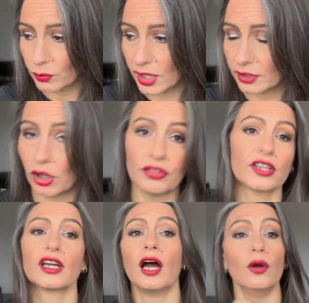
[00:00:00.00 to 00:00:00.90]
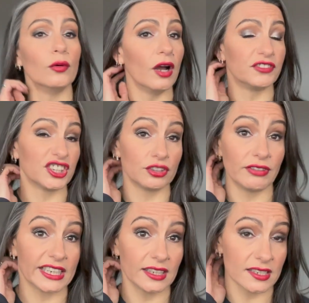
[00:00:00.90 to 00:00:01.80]
one on the go of just a
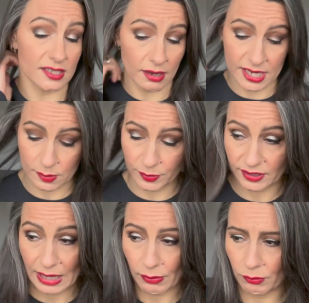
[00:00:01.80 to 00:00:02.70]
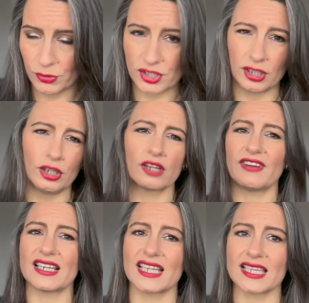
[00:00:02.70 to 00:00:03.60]
regular size, but that one was on Look
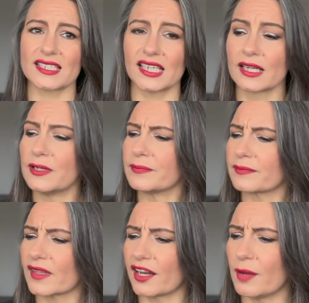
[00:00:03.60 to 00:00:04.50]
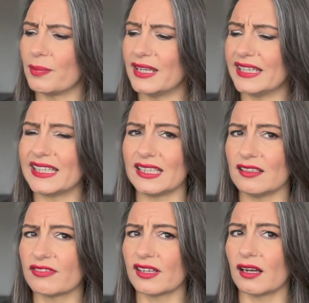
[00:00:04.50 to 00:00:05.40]
Fantastic. And I
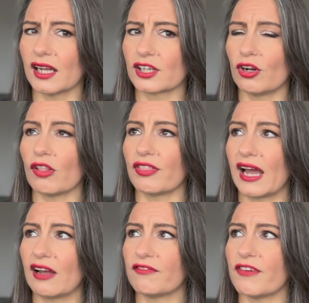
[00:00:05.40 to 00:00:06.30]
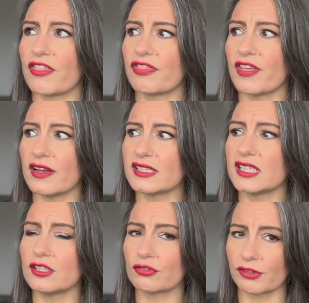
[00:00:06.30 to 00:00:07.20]
believe I got that for
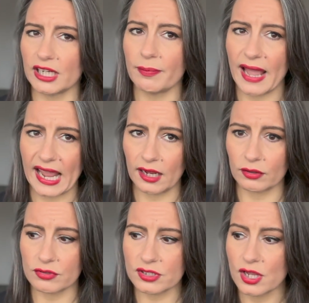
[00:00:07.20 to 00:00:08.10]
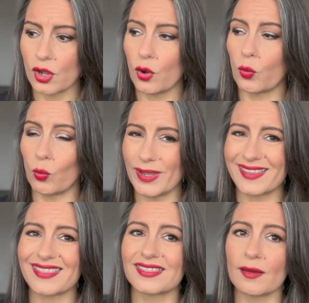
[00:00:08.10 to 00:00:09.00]
£33
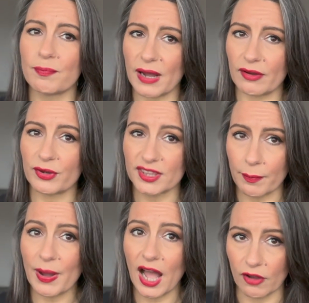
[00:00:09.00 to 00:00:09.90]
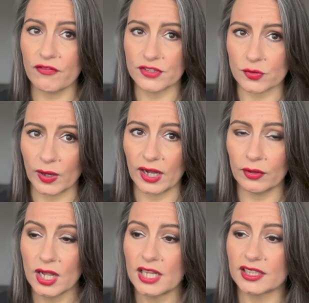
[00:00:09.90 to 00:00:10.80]
with the puff as
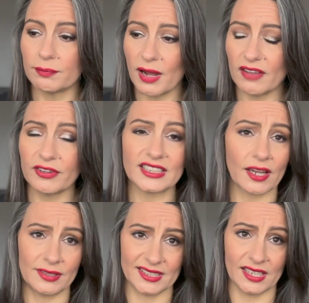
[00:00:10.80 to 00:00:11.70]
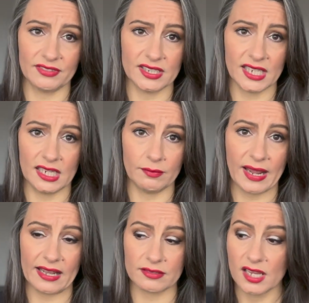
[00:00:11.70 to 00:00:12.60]
well. The puff on its own is
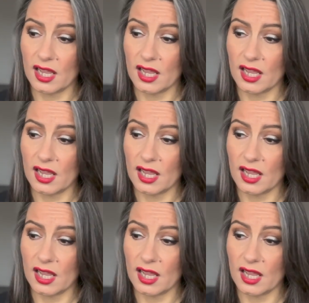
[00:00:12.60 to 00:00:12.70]
£17.